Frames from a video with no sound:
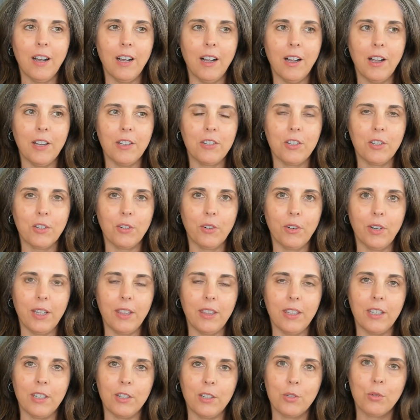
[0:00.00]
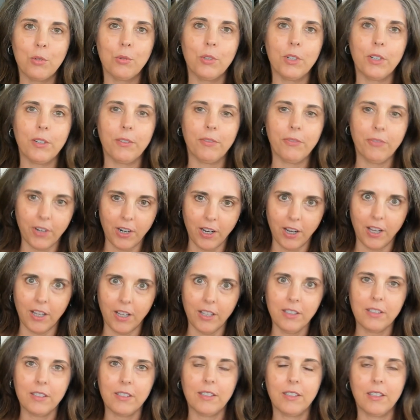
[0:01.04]
during the Tour de
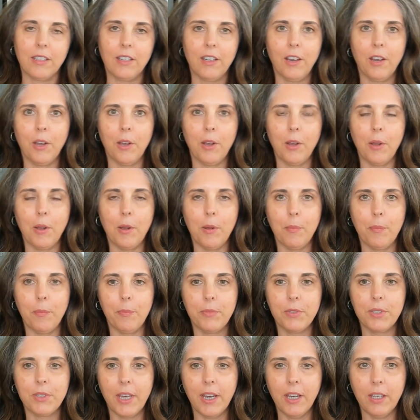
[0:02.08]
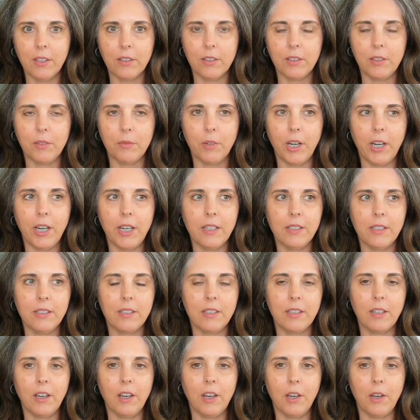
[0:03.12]
France cycling race,
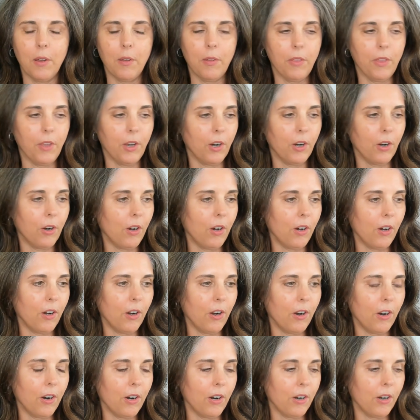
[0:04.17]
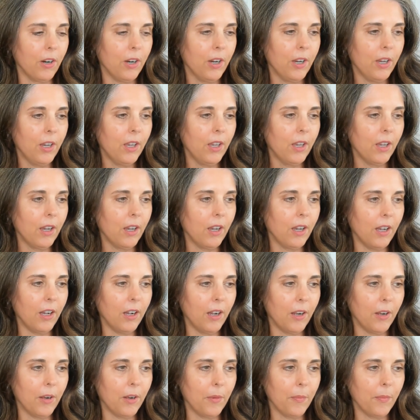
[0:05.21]
there are
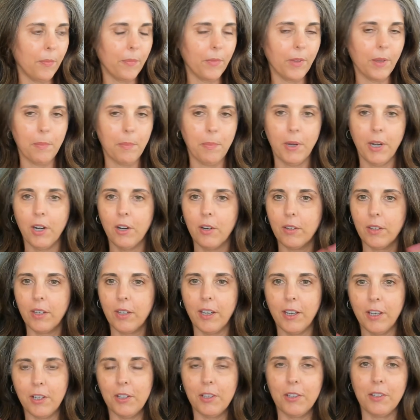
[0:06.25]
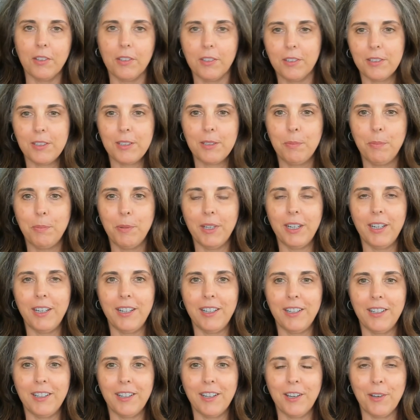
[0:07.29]
a parallel
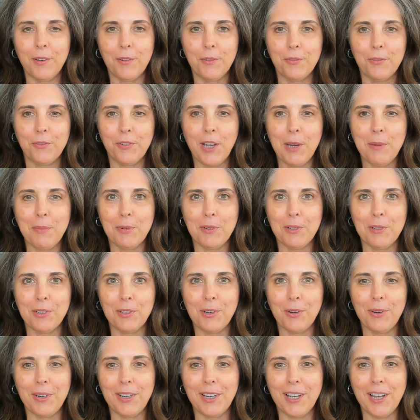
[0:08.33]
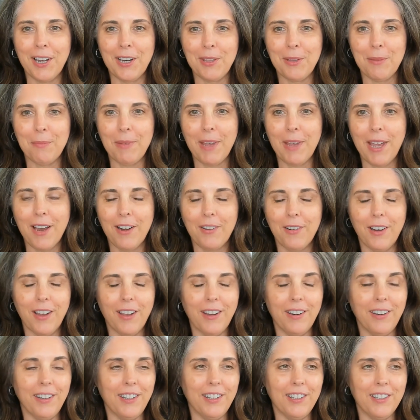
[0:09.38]
spinning of fiber going on in the
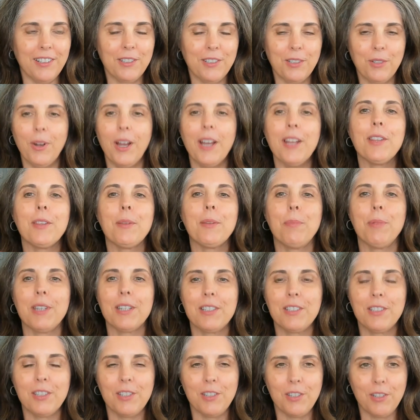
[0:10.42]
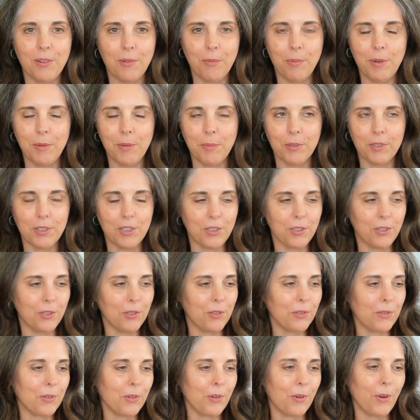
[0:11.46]
background, and it's quite the big to-do. People
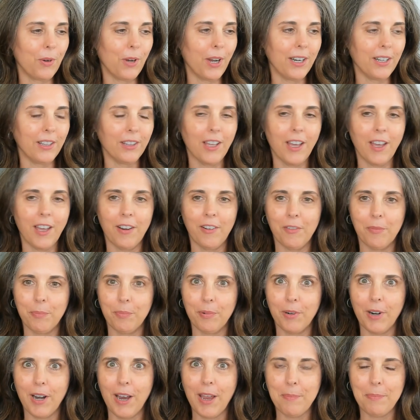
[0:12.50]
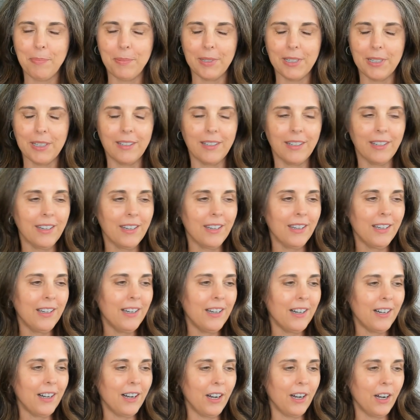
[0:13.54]
do quite a lot of prep, and
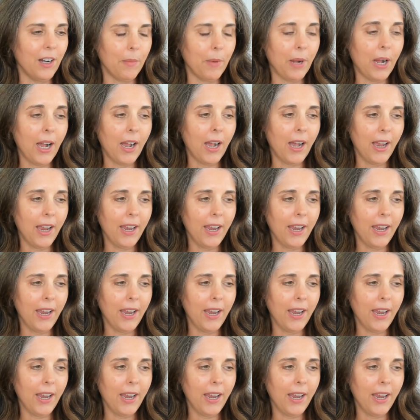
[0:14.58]
I